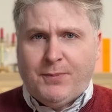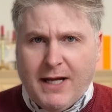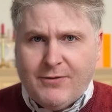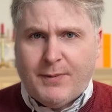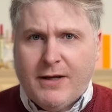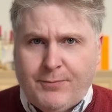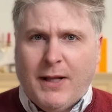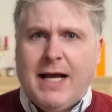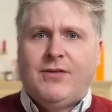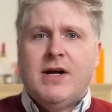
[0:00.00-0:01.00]
please, please,
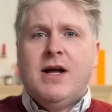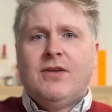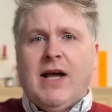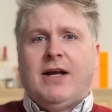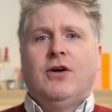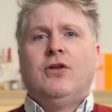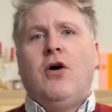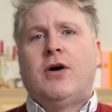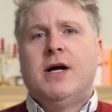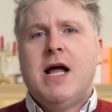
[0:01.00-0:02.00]
please take a
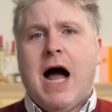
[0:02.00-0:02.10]
look